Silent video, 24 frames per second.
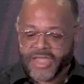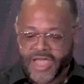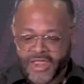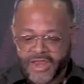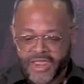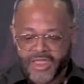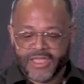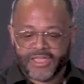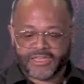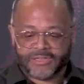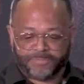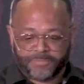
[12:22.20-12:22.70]

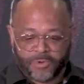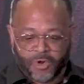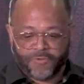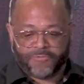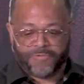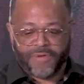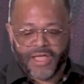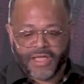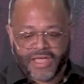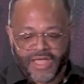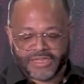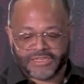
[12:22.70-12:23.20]
That is
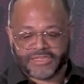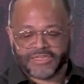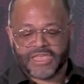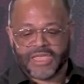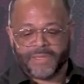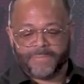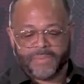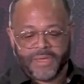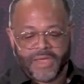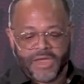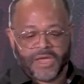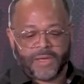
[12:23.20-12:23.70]
both, like I
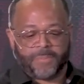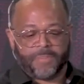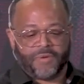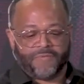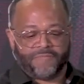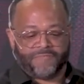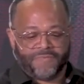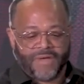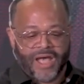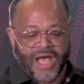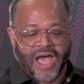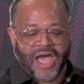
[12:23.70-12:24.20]
said, being a
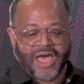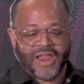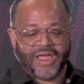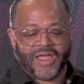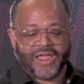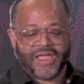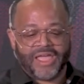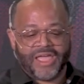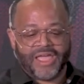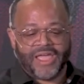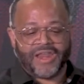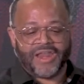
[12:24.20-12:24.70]

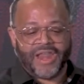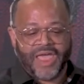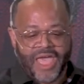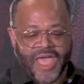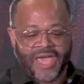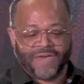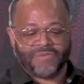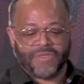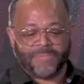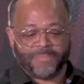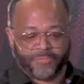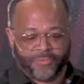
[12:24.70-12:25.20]
provider and
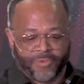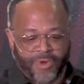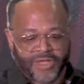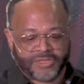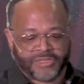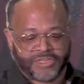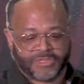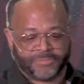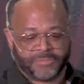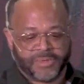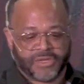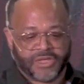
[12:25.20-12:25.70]
having
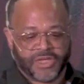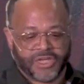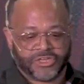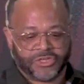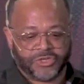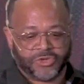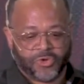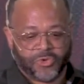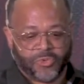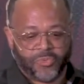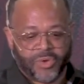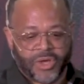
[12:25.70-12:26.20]
presence
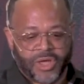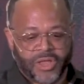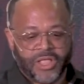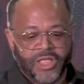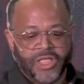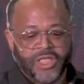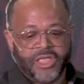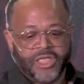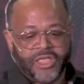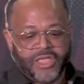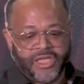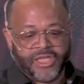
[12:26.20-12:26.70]
because, know
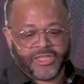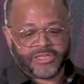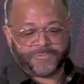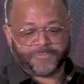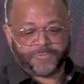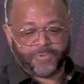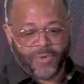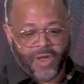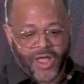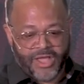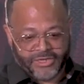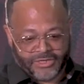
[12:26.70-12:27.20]
what? It's
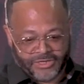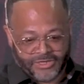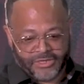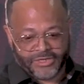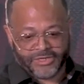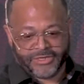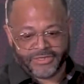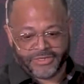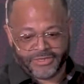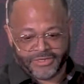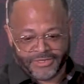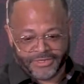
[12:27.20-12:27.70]

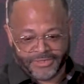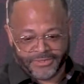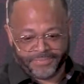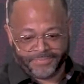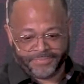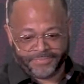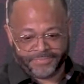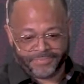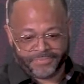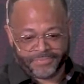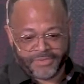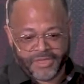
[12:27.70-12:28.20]
priceless.
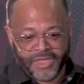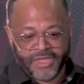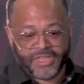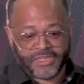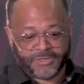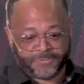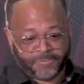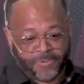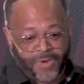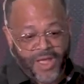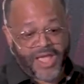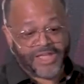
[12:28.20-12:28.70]
It
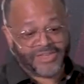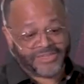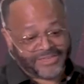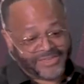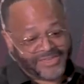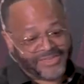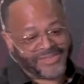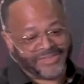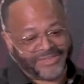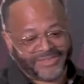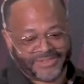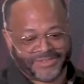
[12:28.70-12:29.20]
is
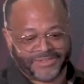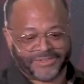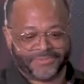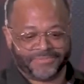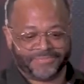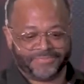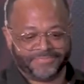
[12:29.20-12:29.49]
priceless.